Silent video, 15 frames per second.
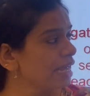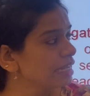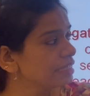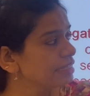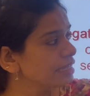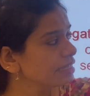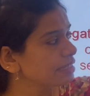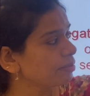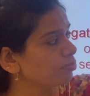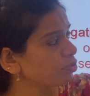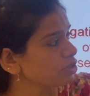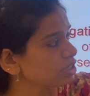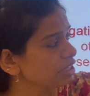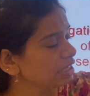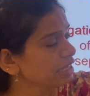See,
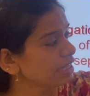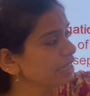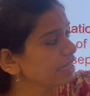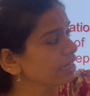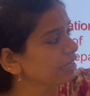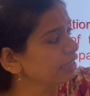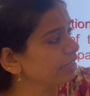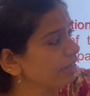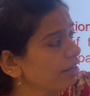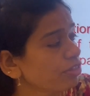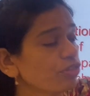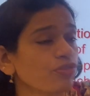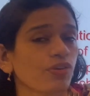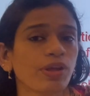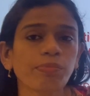supposedly here there are
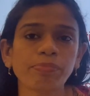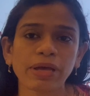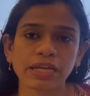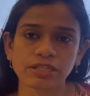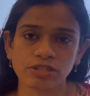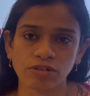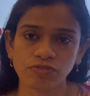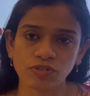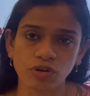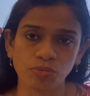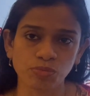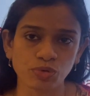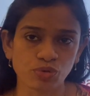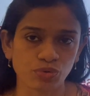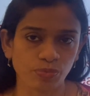3 pairs of
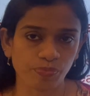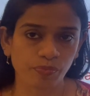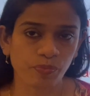chromosome.